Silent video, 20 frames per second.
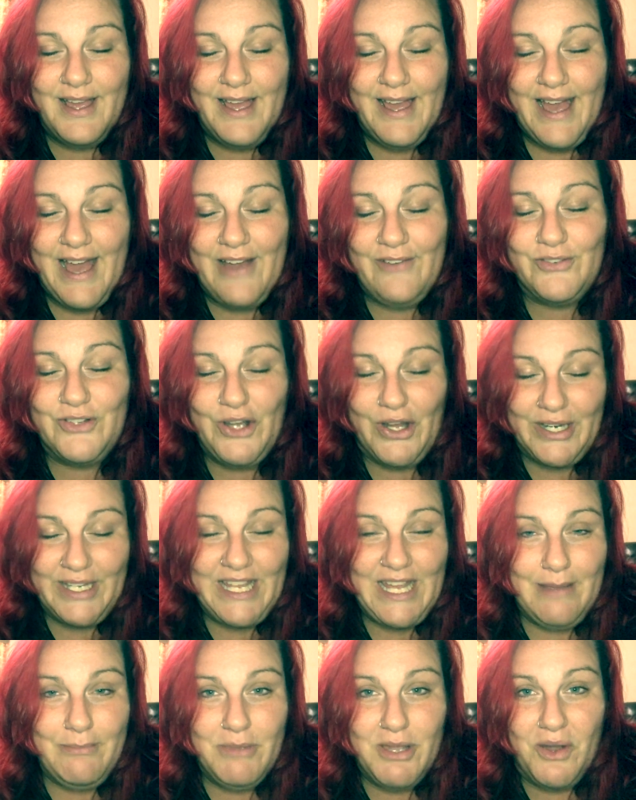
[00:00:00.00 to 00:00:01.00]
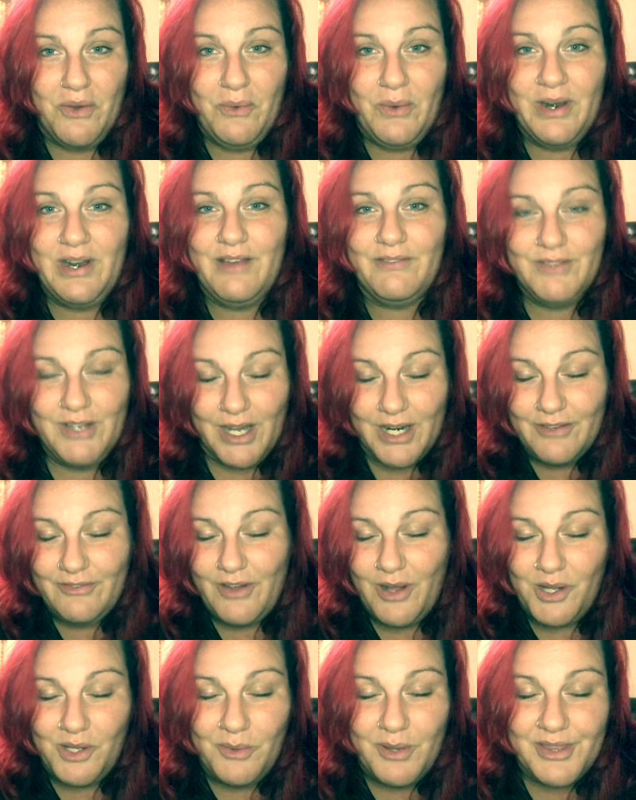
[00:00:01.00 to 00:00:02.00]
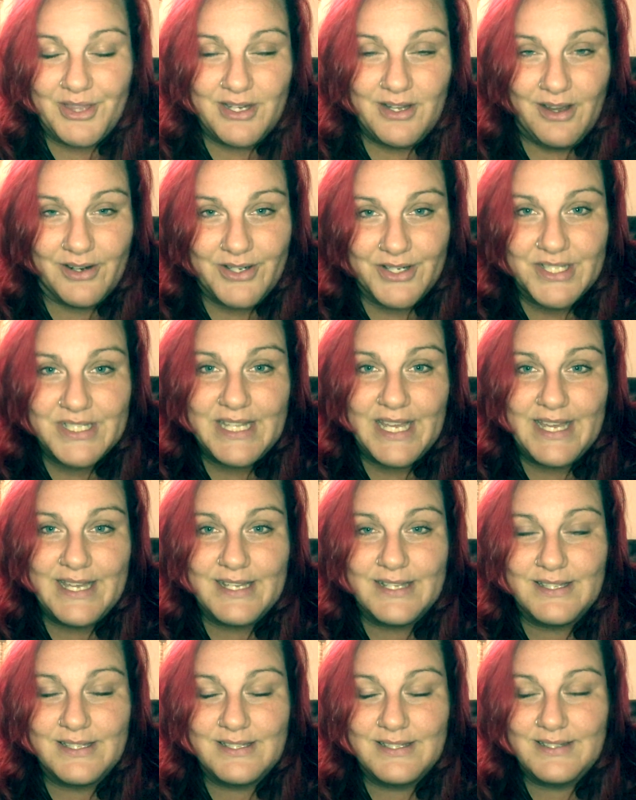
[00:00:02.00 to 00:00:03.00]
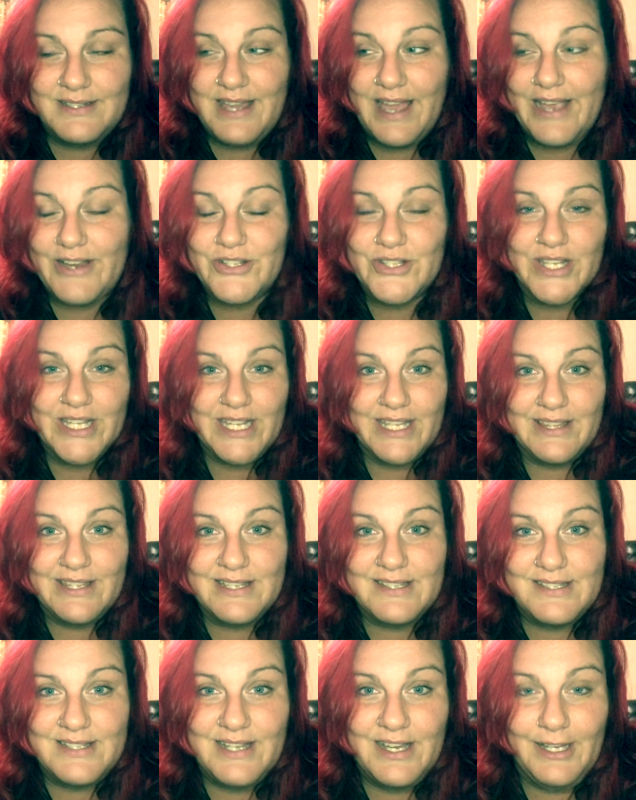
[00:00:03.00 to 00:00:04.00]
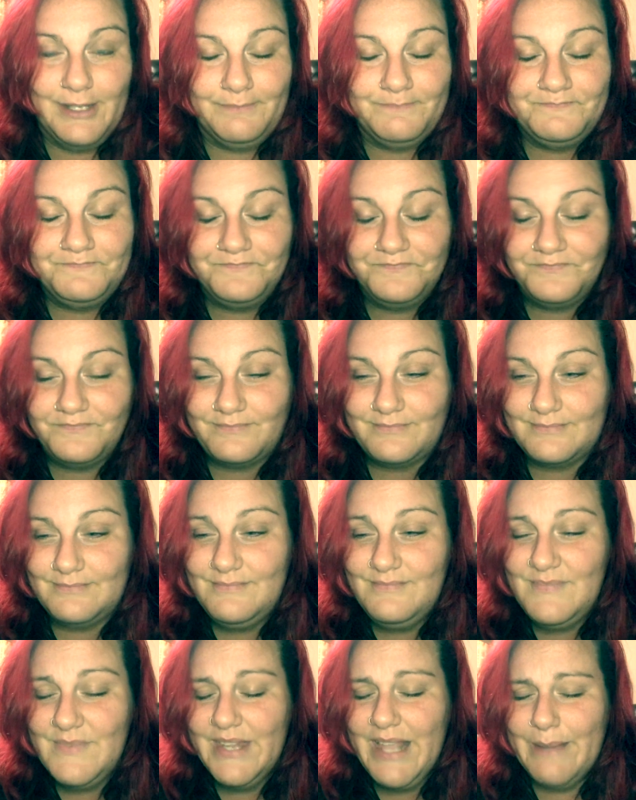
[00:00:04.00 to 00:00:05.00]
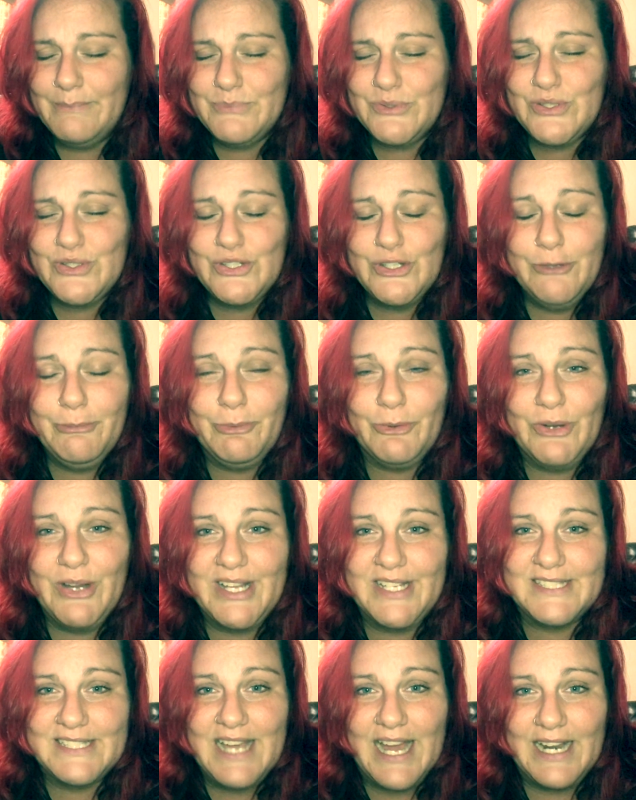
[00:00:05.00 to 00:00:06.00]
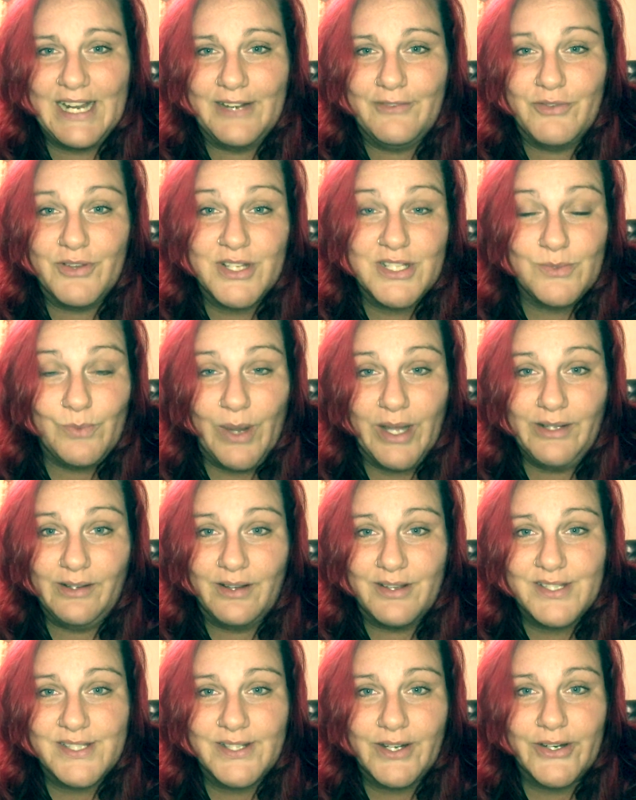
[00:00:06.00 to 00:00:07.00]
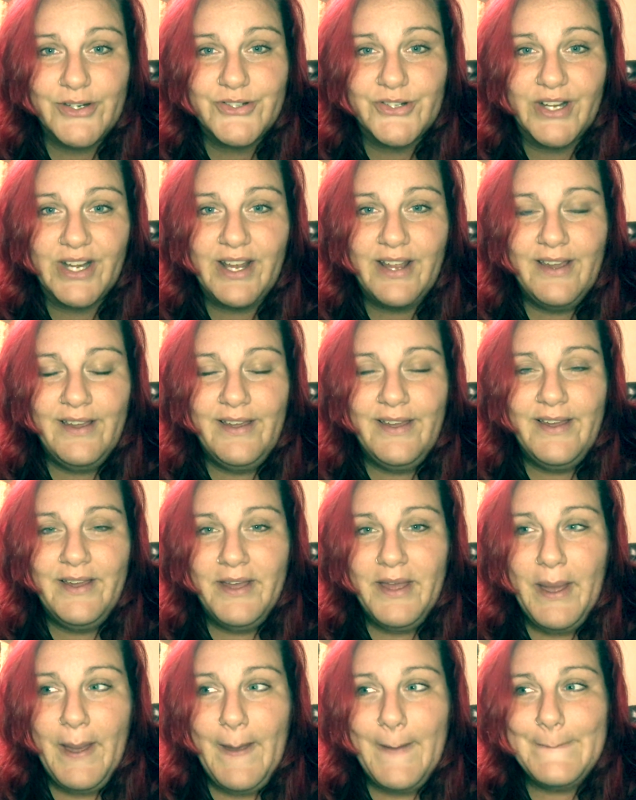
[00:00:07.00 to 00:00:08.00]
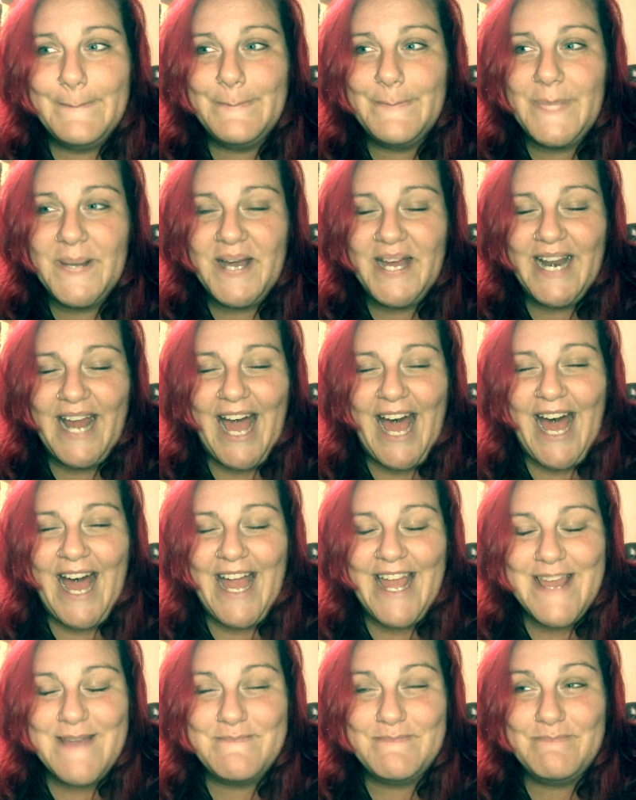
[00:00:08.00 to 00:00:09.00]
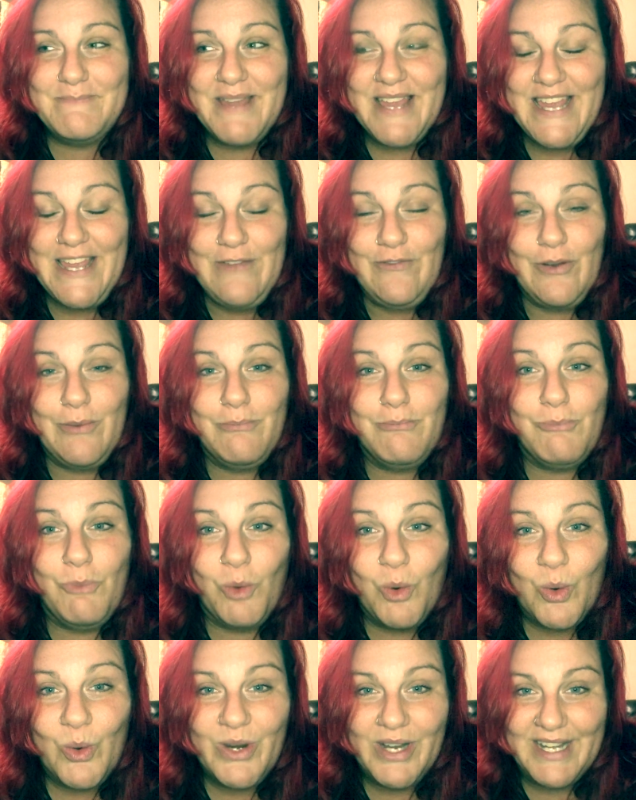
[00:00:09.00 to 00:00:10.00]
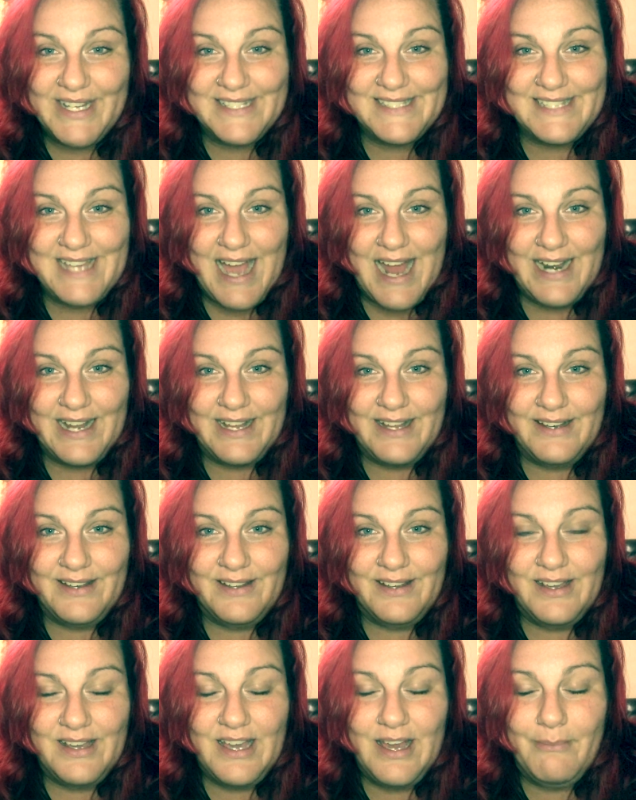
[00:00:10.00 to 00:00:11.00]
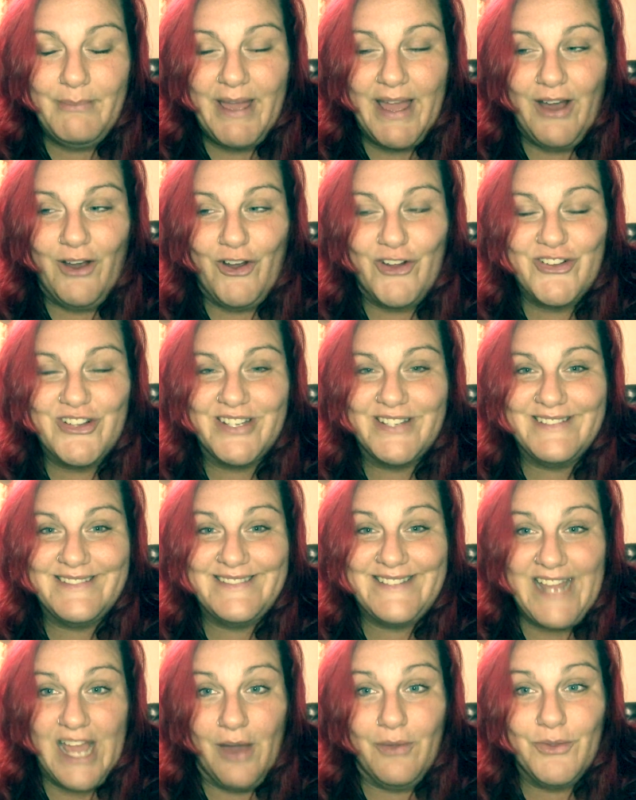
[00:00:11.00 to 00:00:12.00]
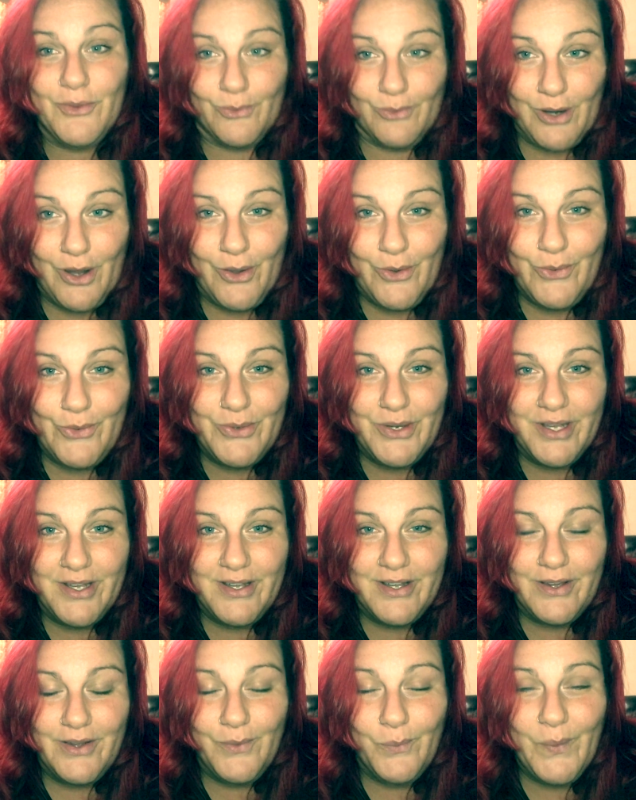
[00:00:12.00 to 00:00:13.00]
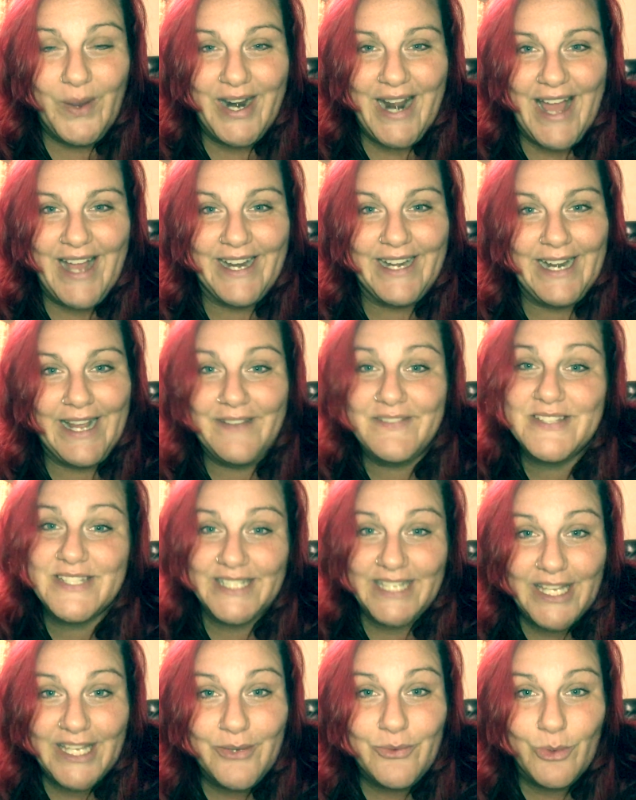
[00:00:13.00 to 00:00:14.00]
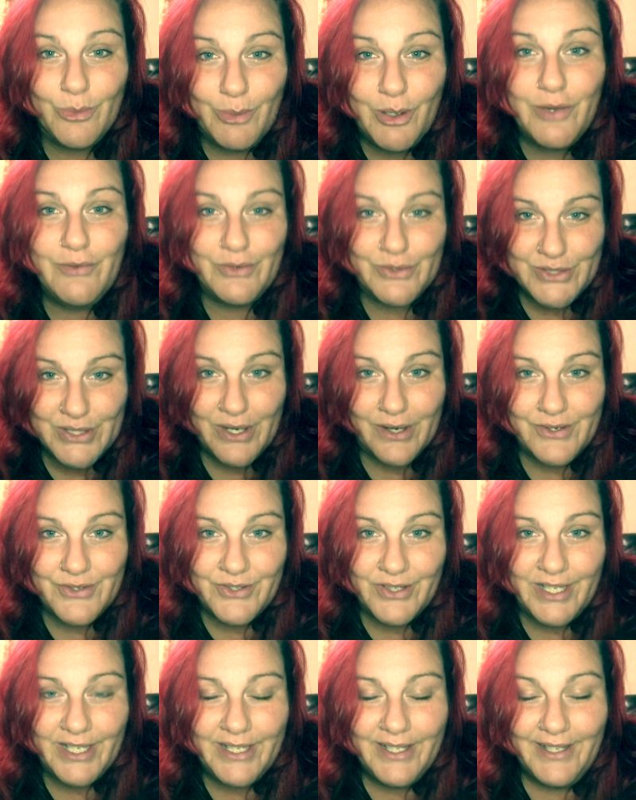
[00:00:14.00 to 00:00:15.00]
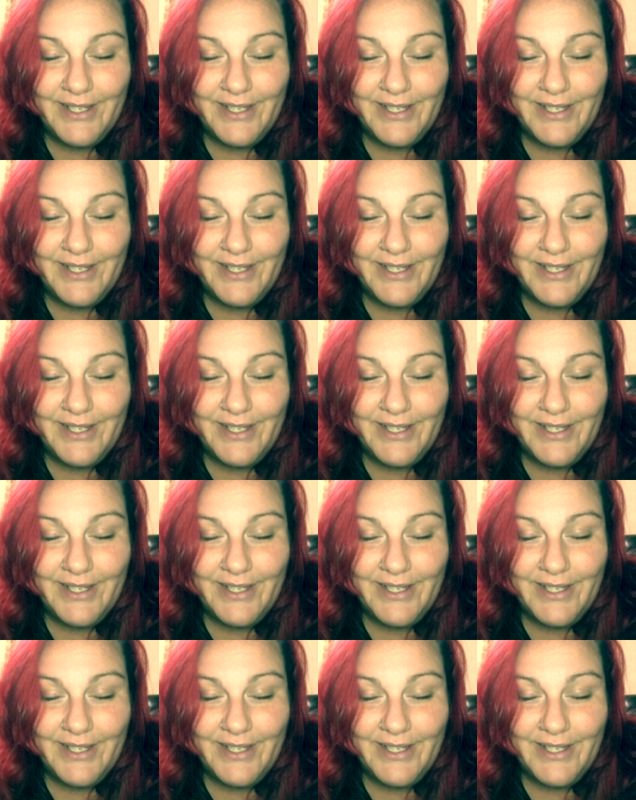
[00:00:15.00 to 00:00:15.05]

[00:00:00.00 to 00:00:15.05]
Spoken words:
I've got to keep going. I've got to follow what the doctor says to actually get this done. I'm super excited for this weight loss surgery, but I am even more excited about down the road when I can have skin removal surgery.